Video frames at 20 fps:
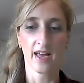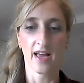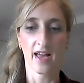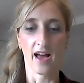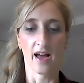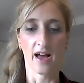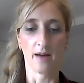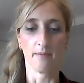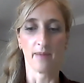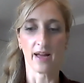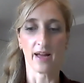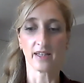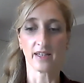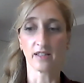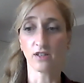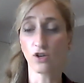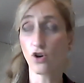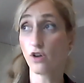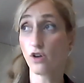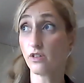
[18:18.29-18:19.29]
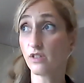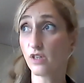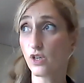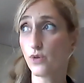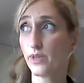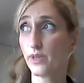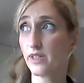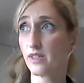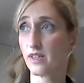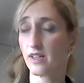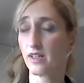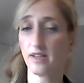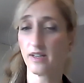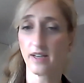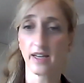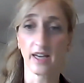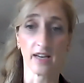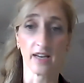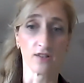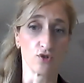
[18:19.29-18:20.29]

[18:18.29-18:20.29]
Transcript: And as a consequence, the clinic has